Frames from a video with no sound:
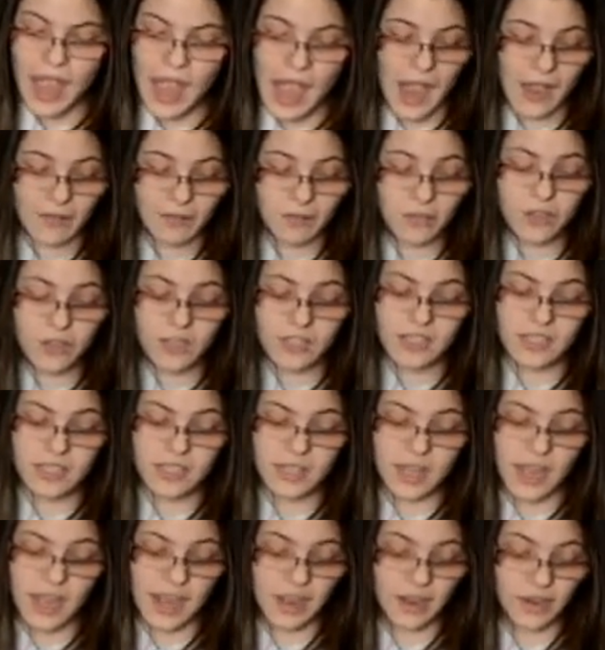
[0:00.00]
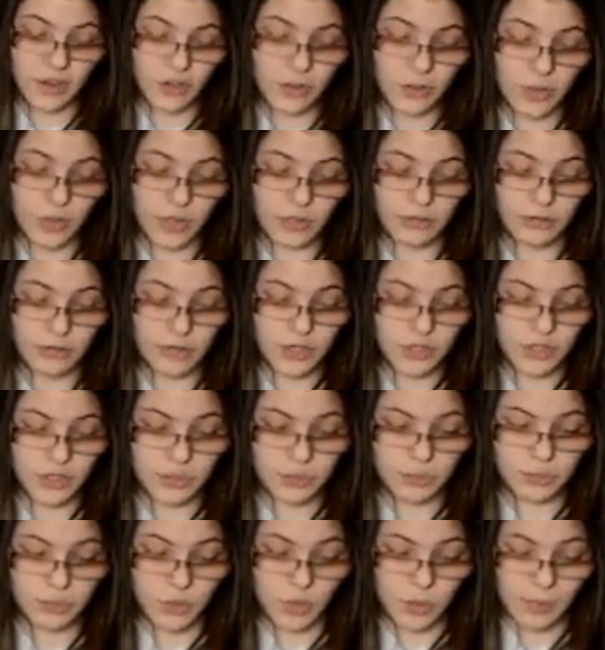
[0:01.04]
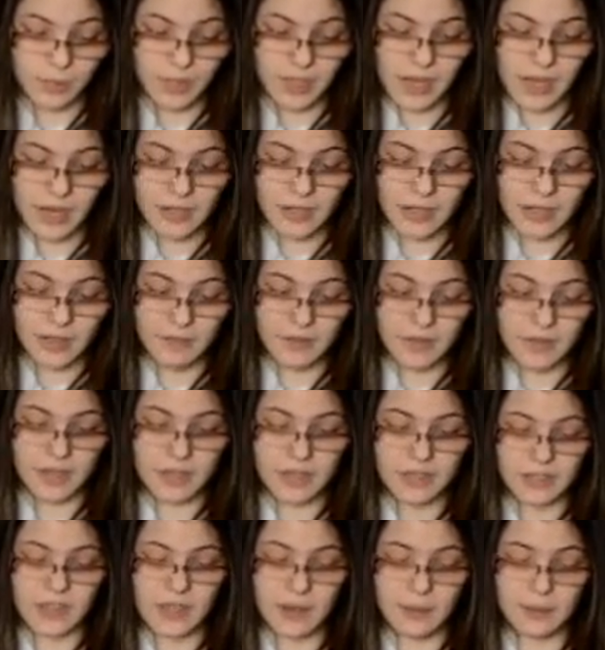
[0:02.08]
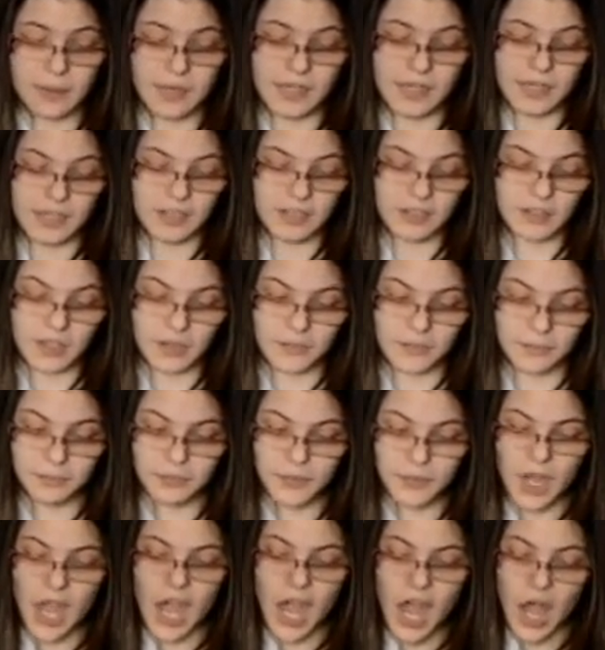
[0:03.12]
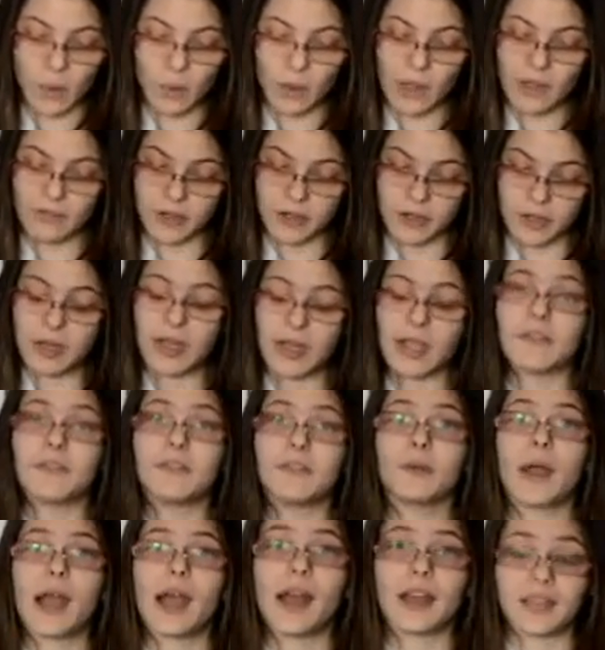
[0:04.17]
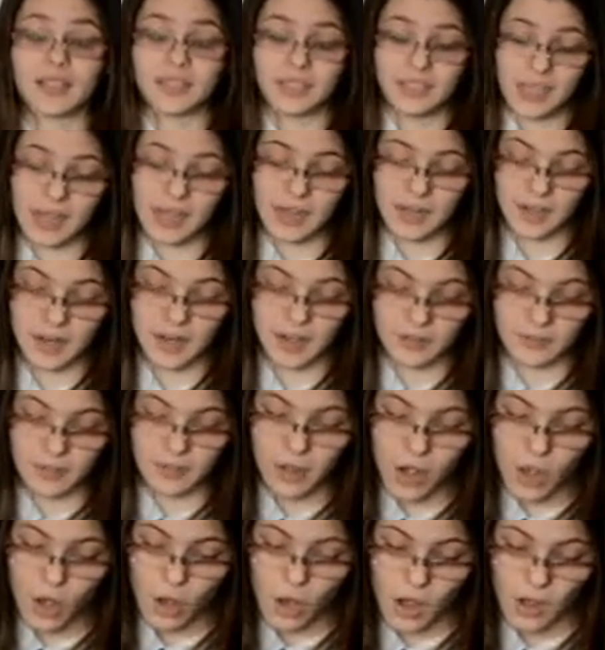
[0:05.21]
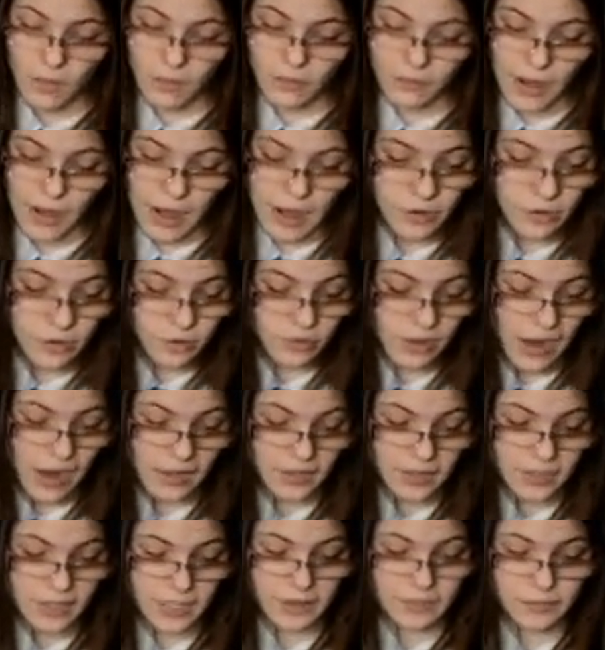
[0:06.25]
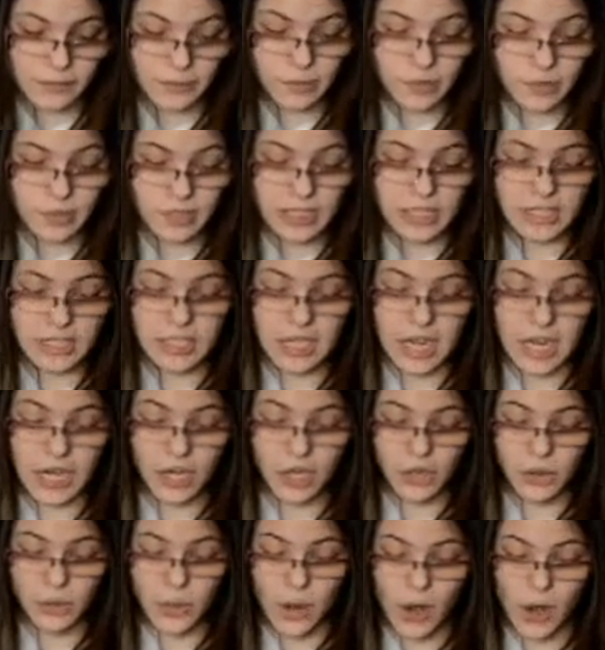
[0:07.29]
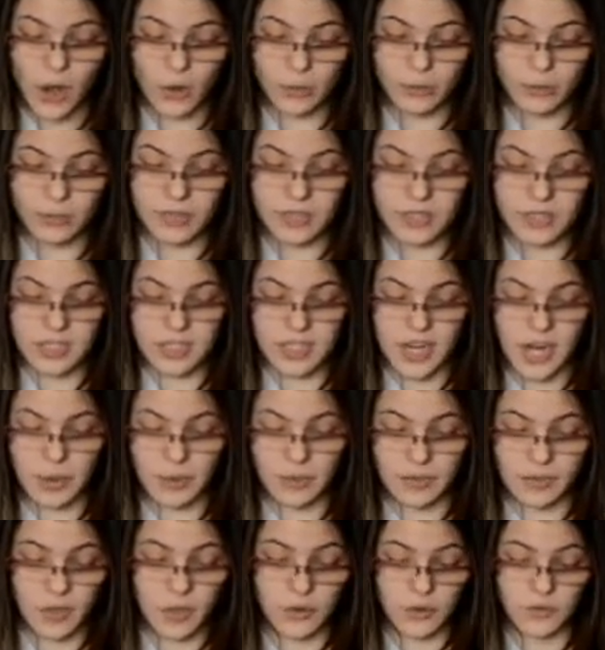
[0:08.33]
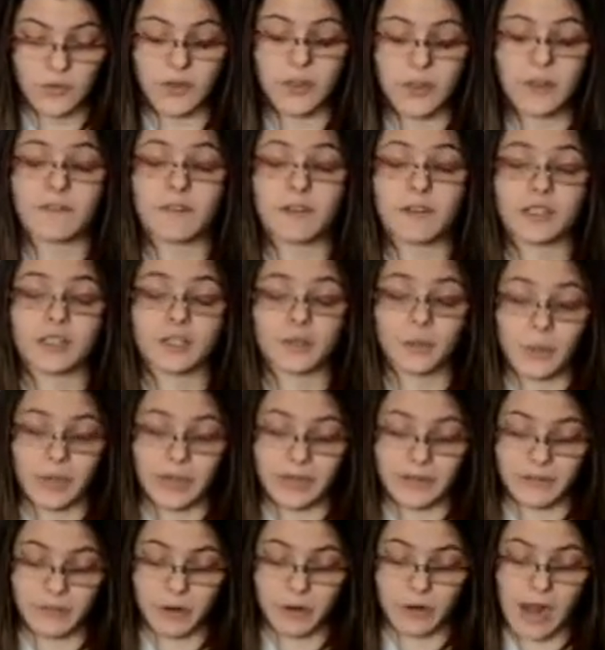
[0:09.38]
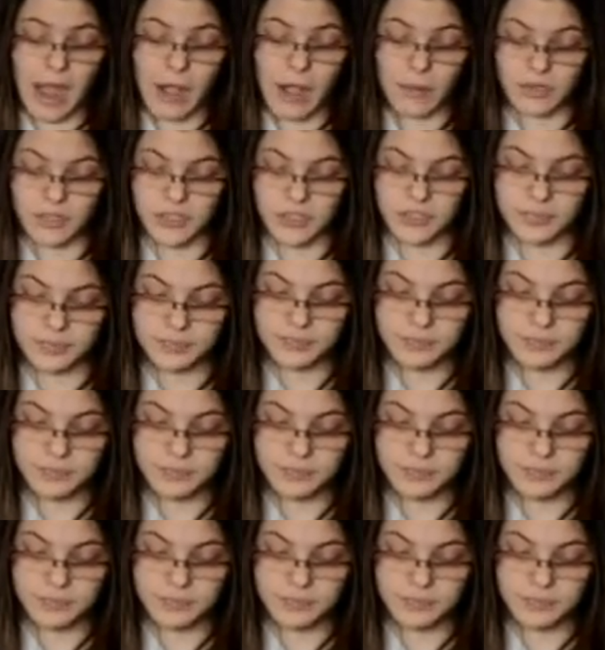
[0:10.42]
After this scan, you can resume normal activities immediately. However, if you had a sedative, a friend or relative will need to take you home to stay with you for the first 24 hours.